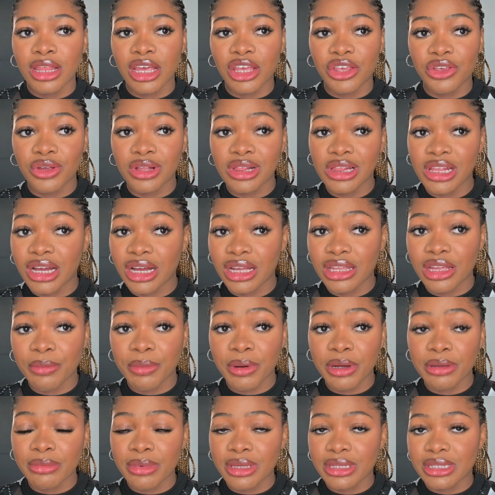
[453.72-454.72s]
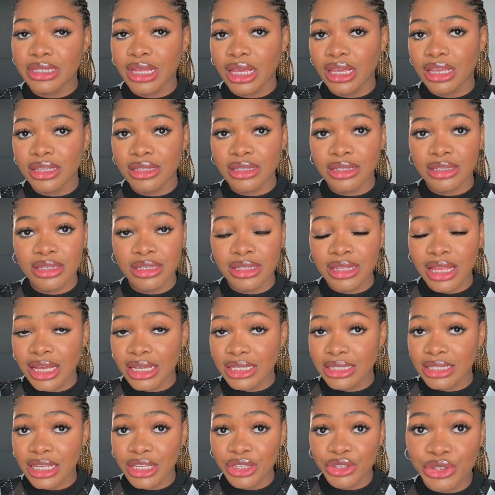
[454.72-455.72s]
Like, you click an apartment, like the next
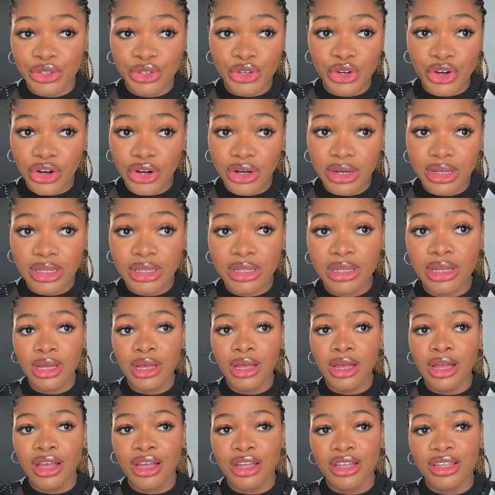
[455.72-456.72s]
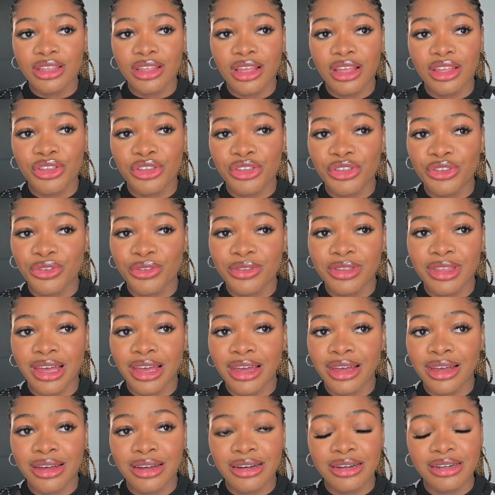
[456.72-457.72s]
day it's gone. He's
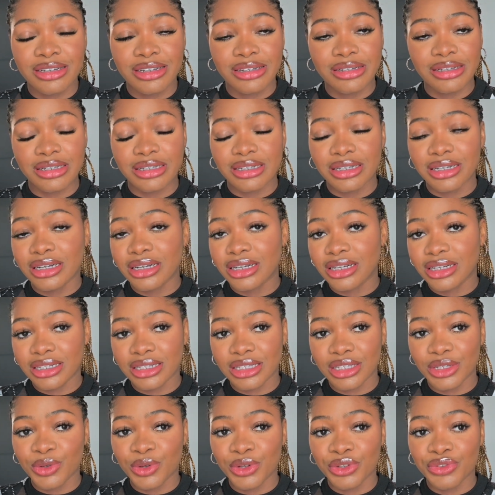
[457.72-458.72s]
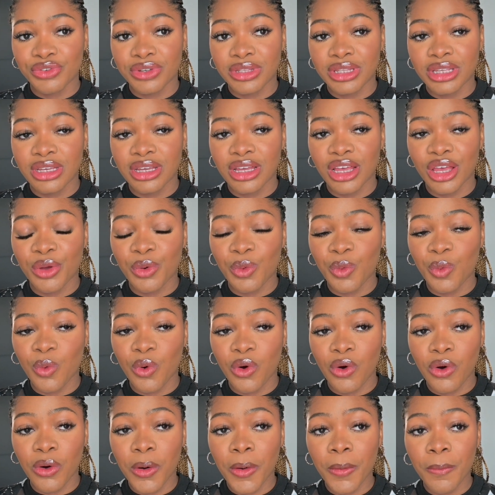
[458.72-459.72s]
like, it was really a
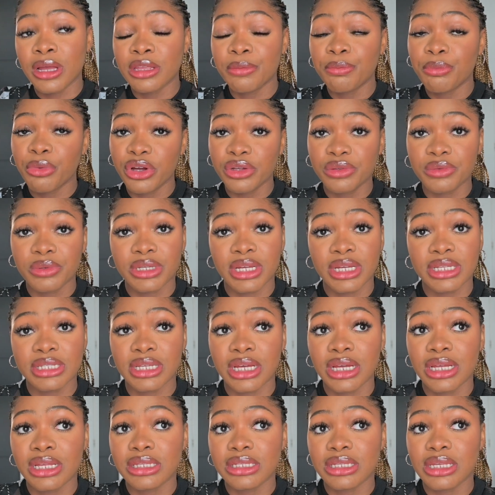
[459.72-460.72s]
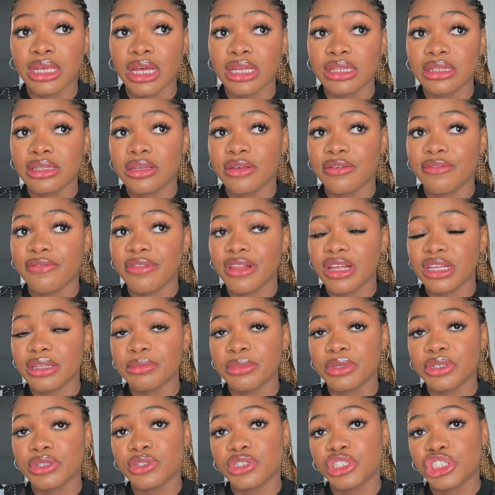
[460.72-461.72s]
war. At the point when I decided to get a
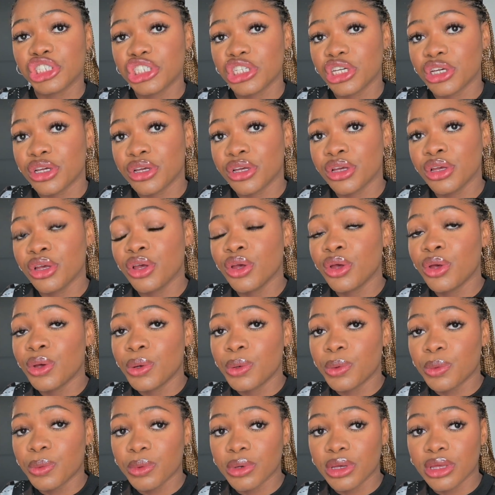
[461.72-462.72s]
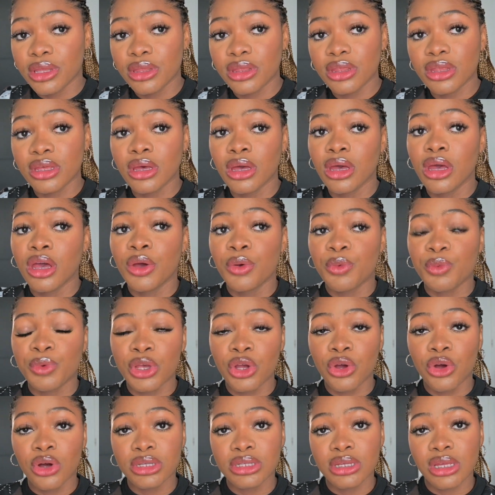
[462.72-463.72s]
flatmate to share with, we
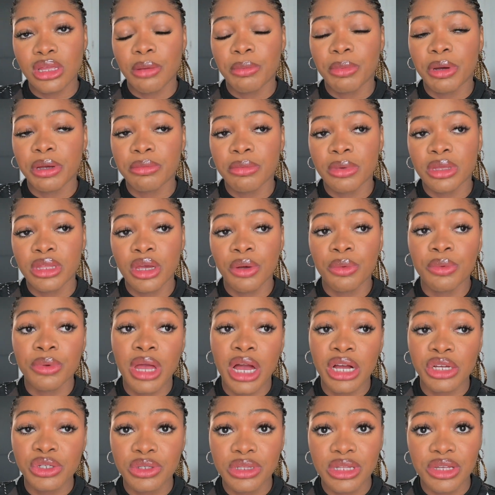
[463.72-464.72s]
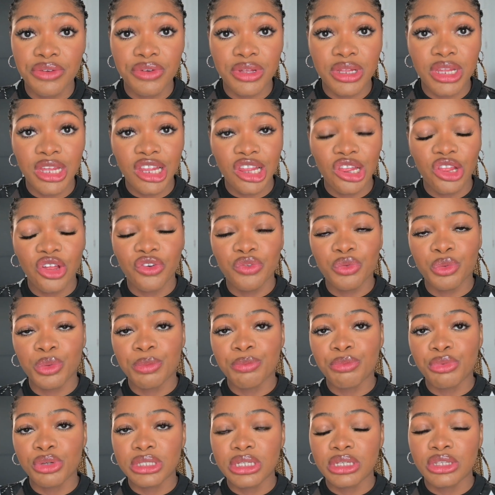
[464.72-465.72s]
got an apartment that we actually really loved. We
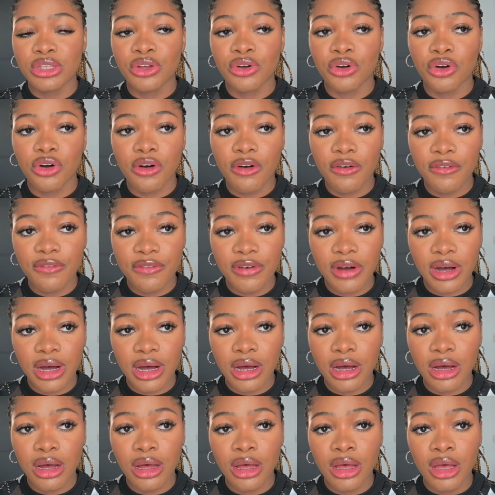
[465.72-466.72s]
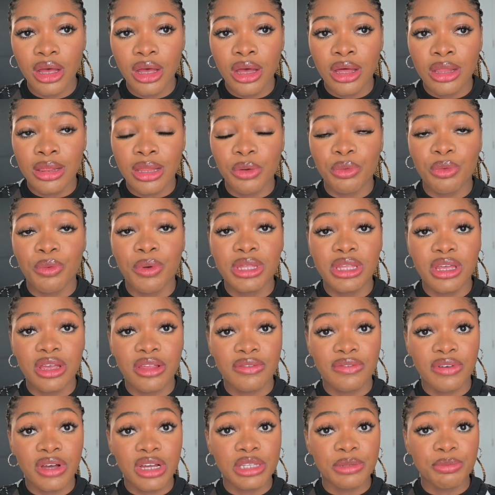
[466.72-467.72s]
put in the offer, like we went as
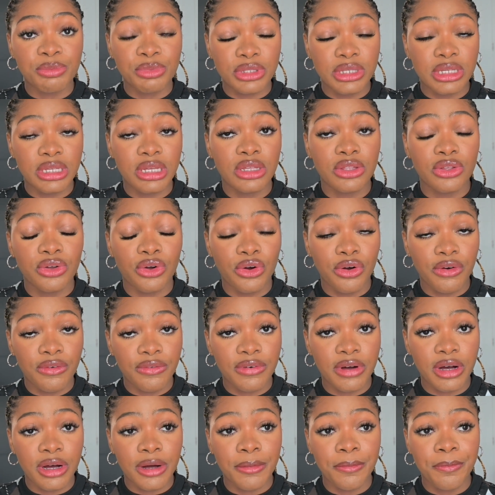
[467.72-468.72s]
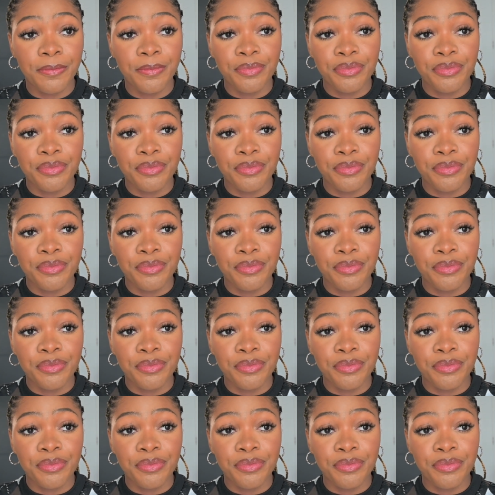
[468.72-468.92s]
far as putting in the offer,